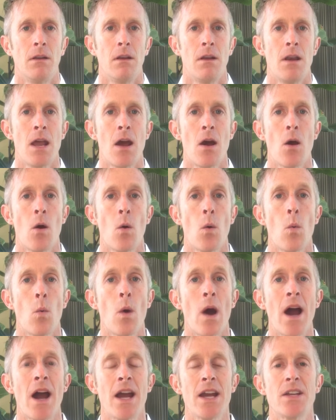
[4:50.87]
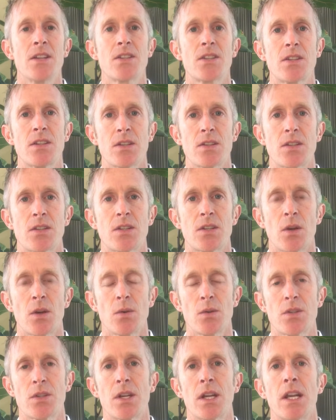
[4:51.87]
Now, why is this
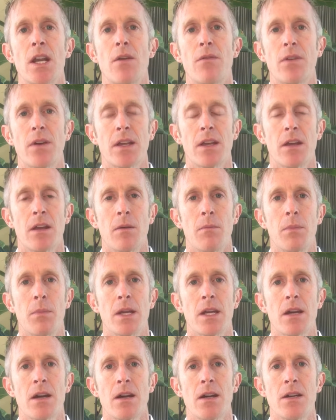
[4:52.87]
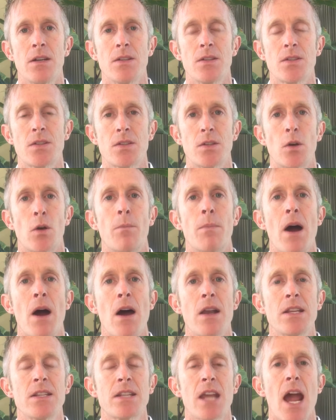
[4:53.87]
so significant? Because your
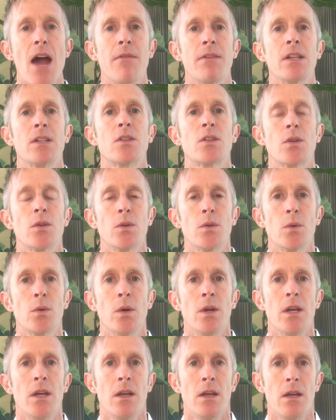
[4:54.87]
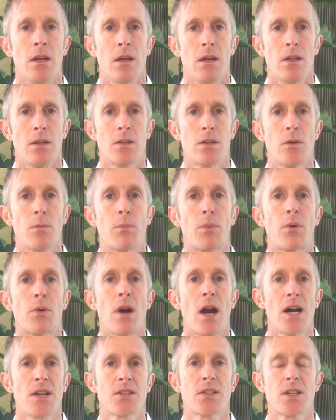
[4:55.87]
body's having to
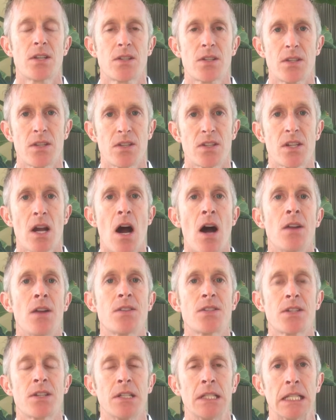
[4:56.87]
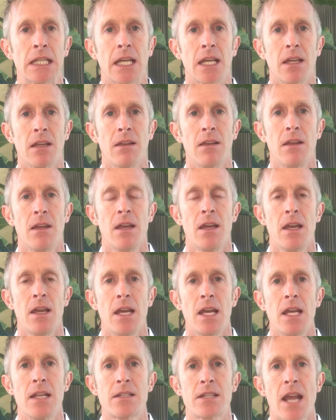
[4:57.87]
process this constantly.
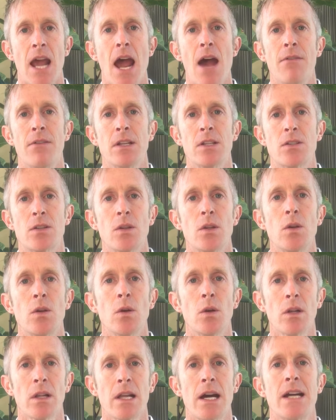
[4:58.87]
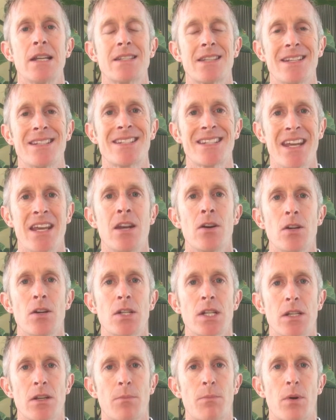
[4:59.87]
It's having to utilize its
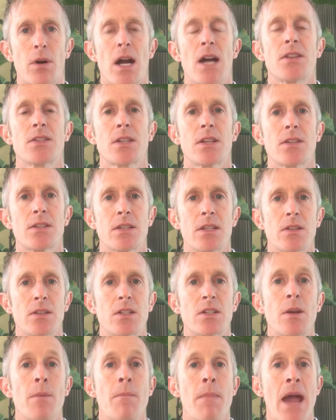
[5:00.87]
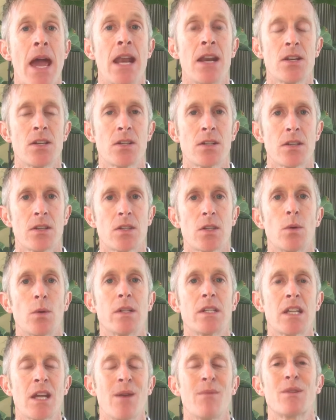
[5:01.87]
energy to process this, to manage this, to
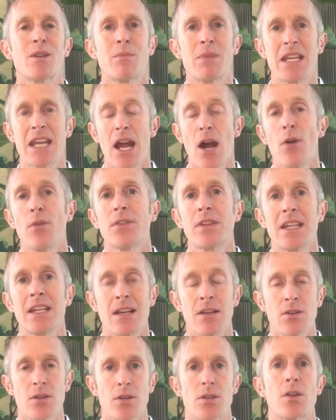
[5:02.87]
attempt to be healthy and to